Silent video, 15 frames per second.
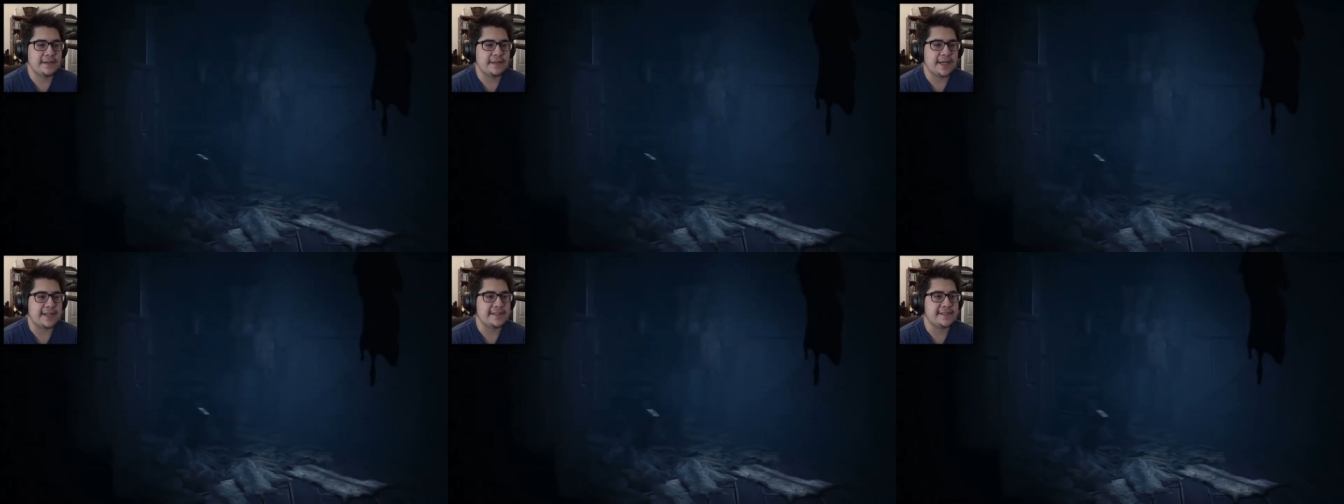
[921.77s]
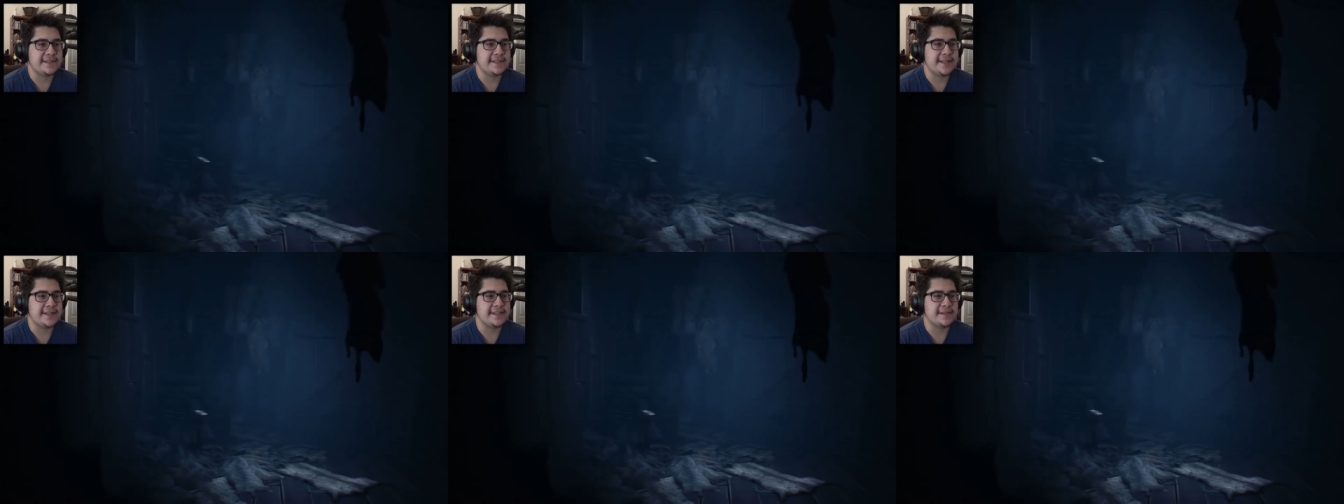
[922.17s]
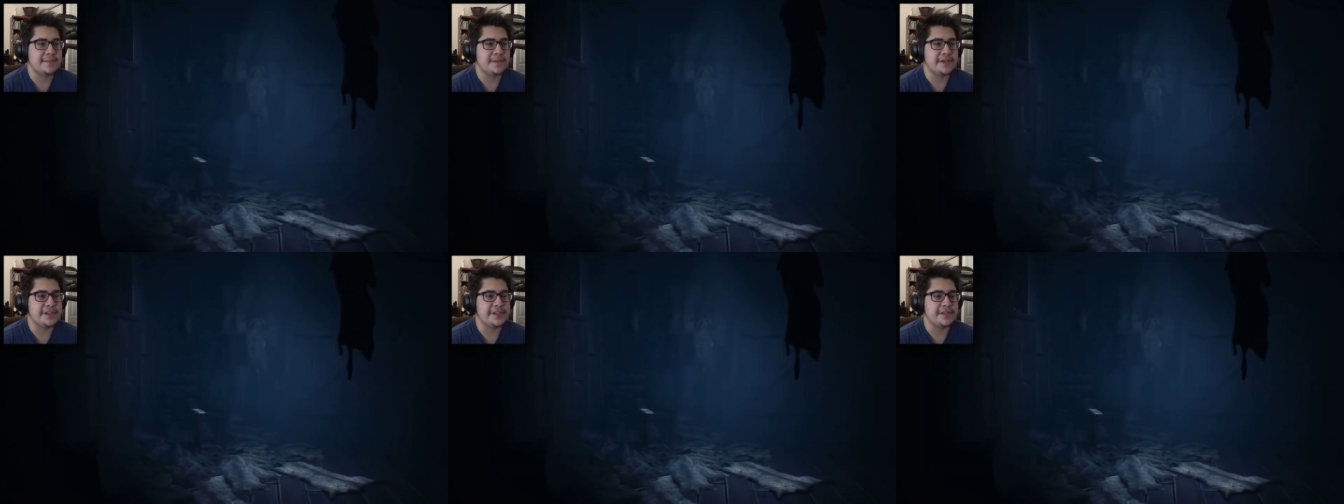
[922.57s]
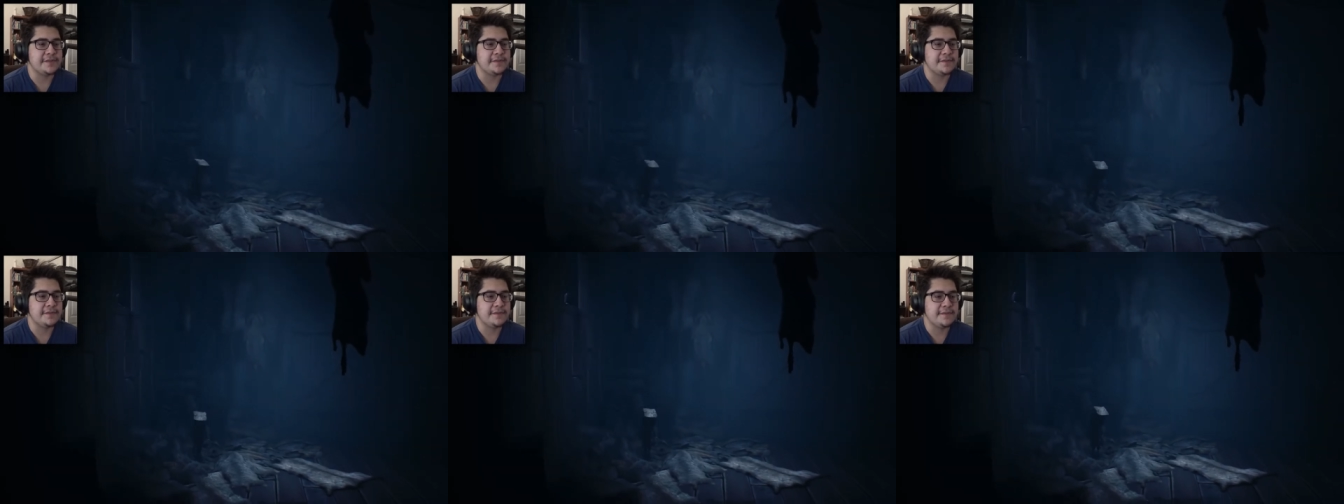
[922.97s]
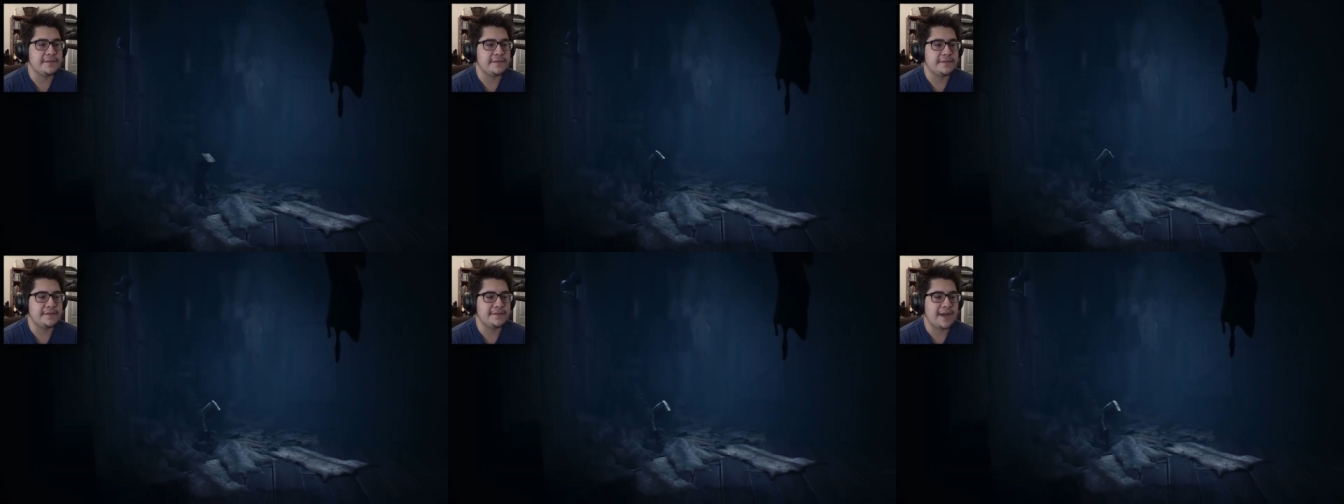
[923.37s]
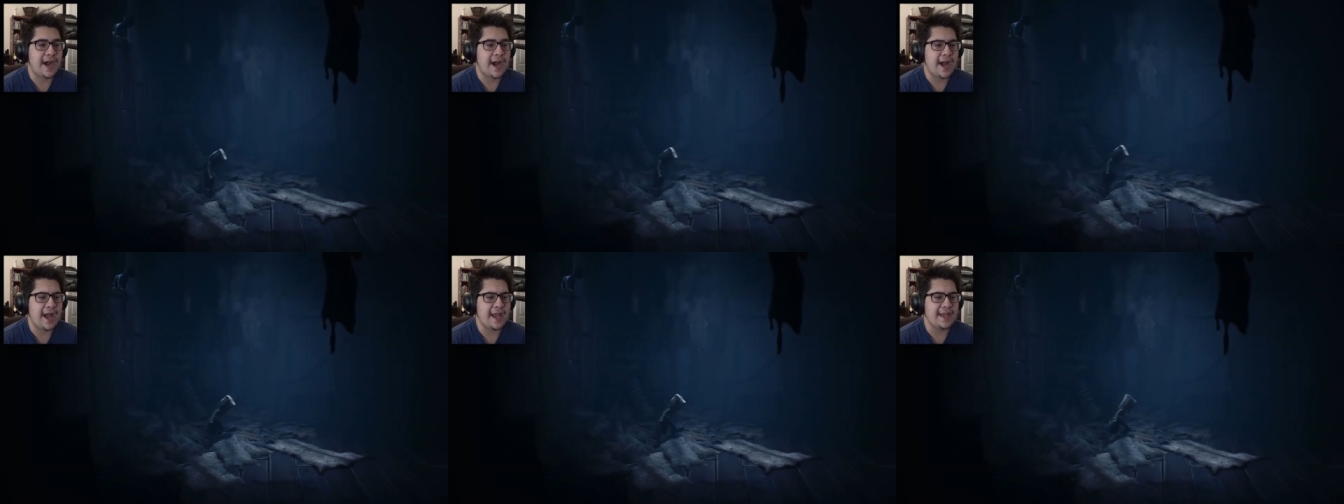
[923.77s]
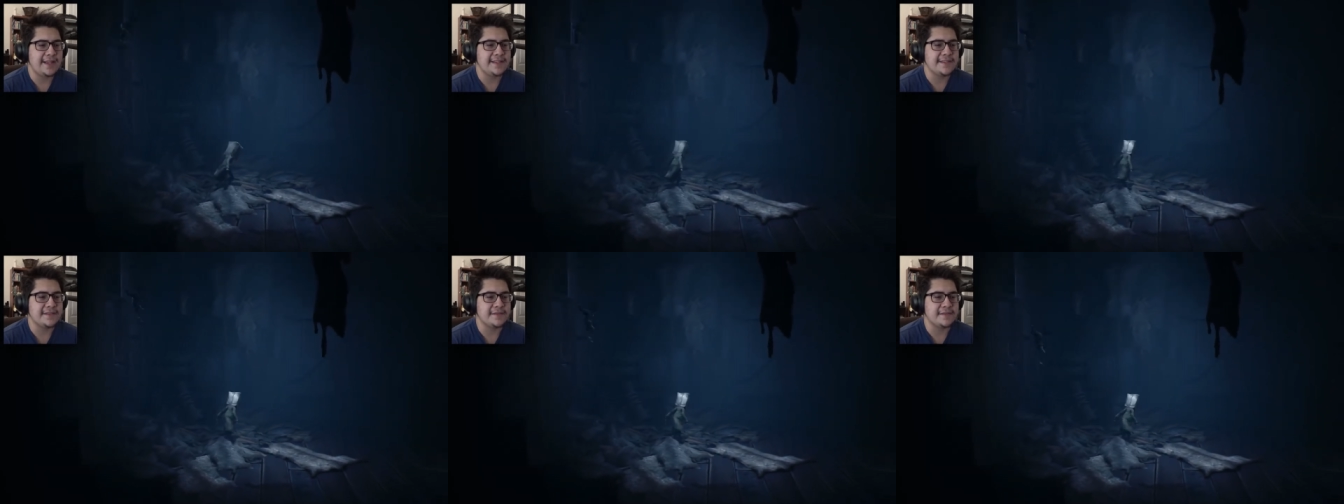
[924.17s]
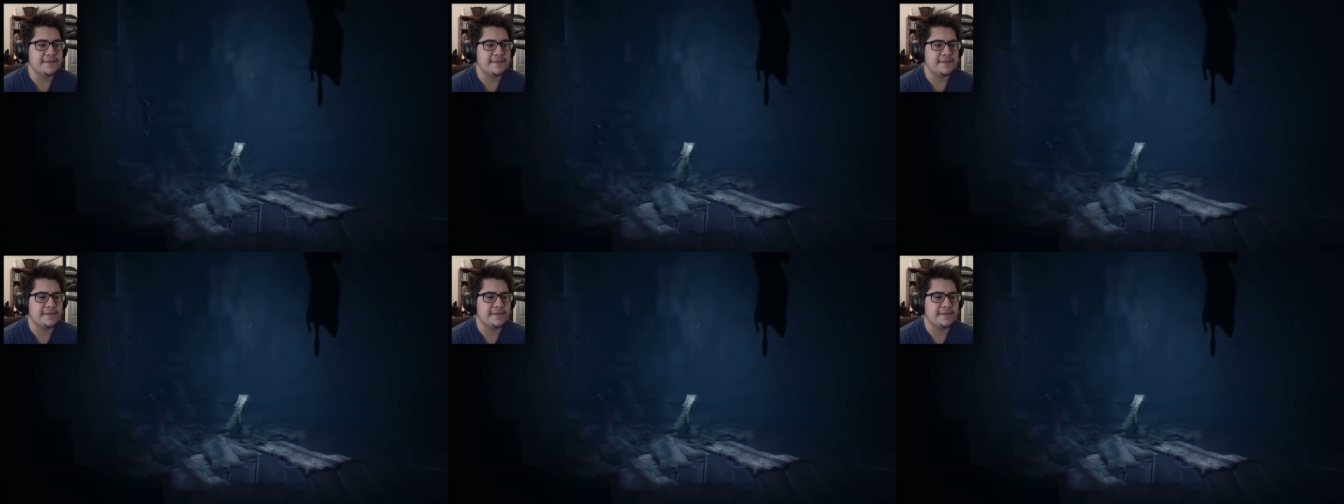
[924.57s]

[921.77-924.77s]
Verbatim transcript: That's a bunch of hides of...